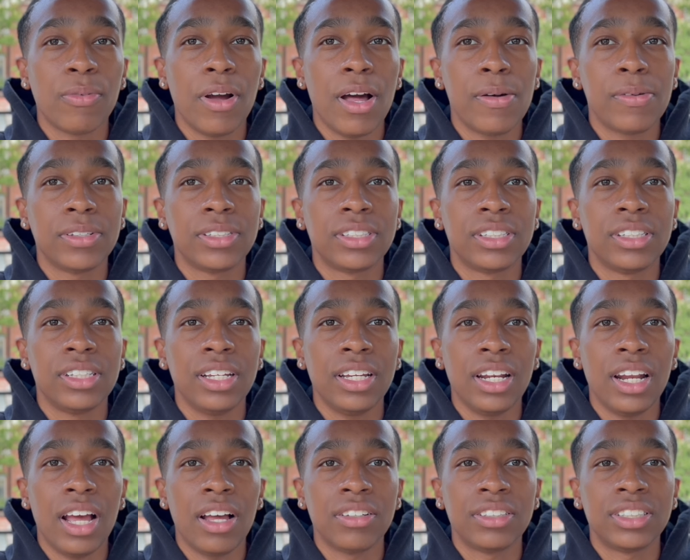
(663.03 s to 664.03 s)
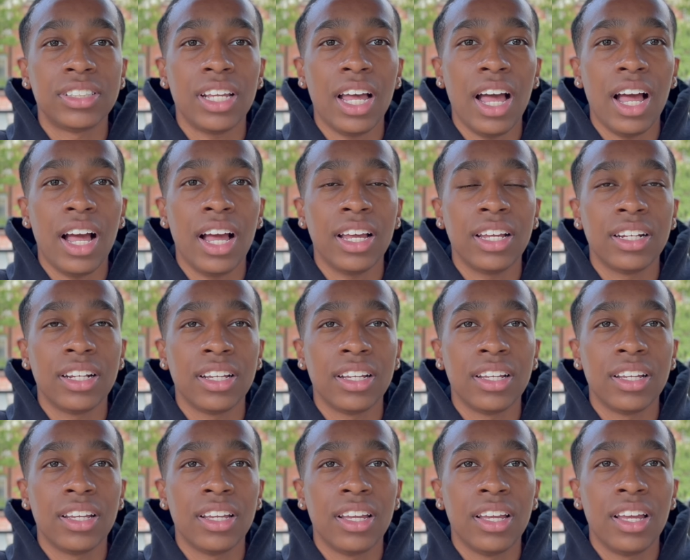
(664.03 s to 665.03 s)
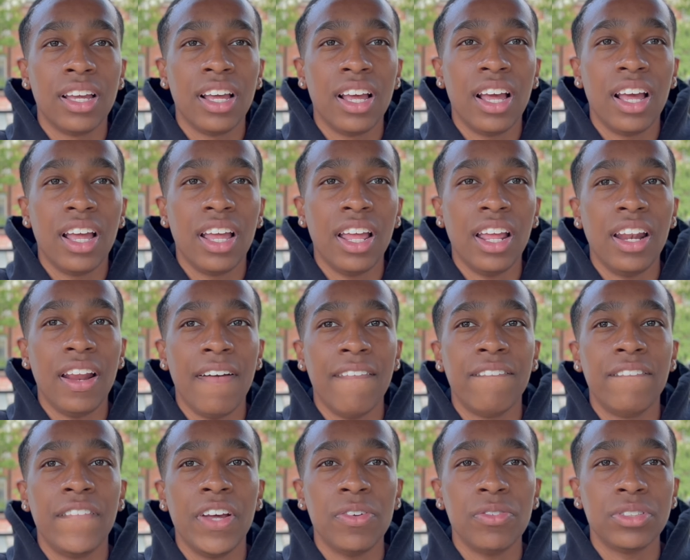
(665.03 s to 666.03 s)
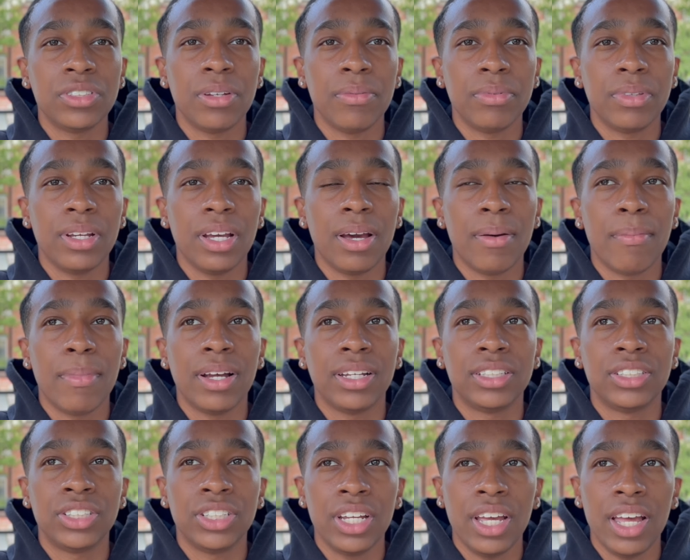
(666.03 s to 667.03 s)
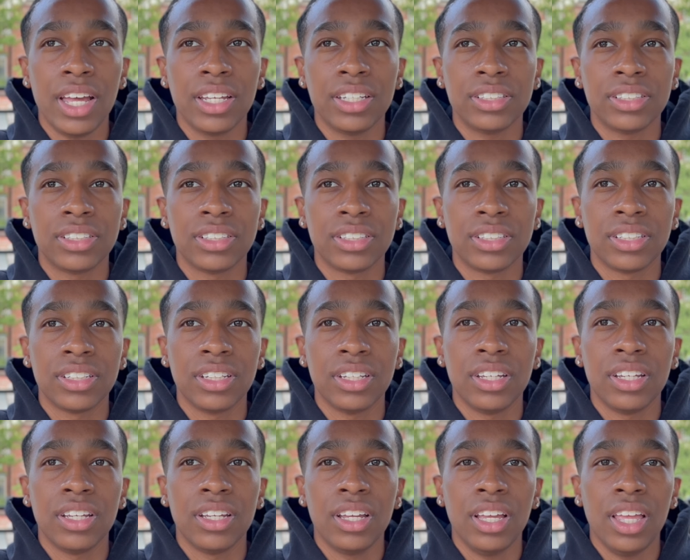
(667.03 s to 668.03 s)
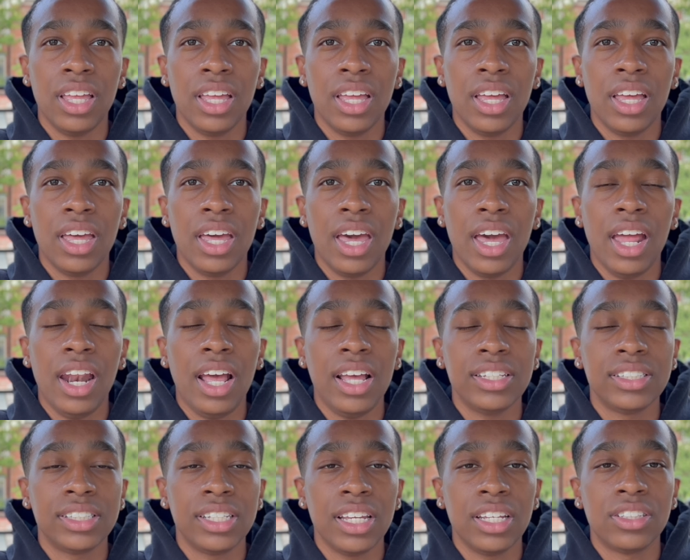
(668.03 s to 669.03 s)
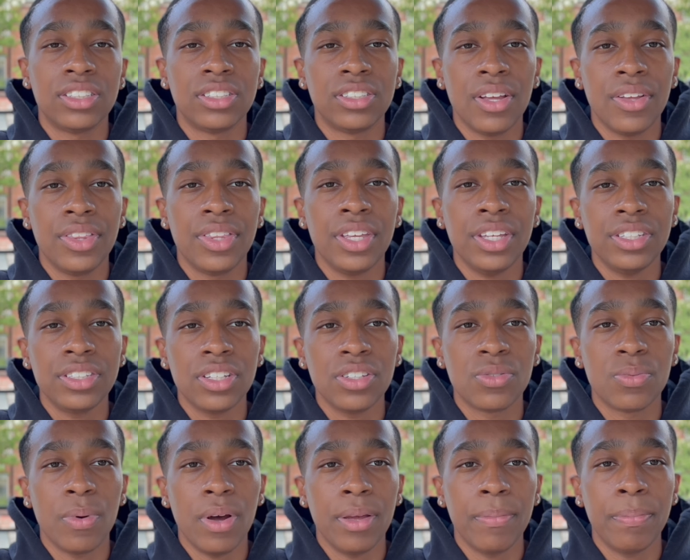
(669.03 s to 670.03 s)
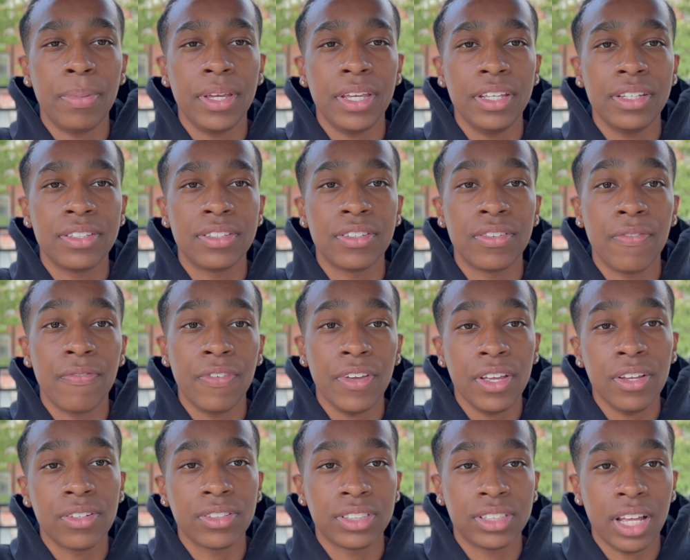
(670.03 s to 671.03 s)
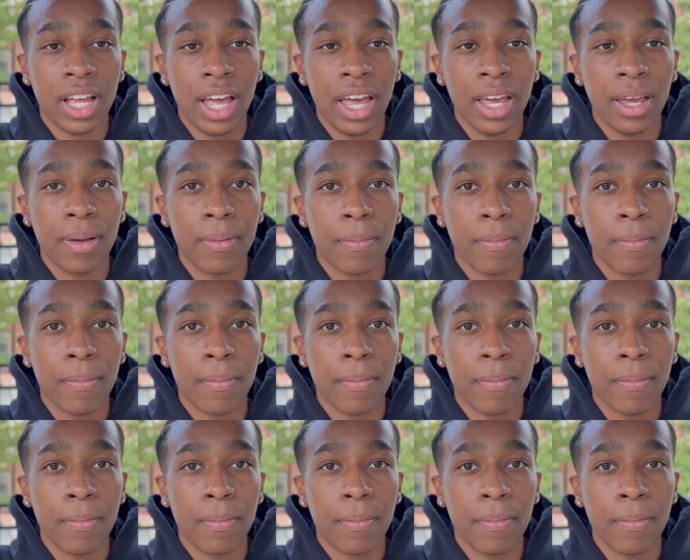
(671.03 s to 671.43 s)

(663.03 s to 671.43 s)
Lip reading: I was looking outside. And I felt something in my chest. And I said, so this is what peace feels like.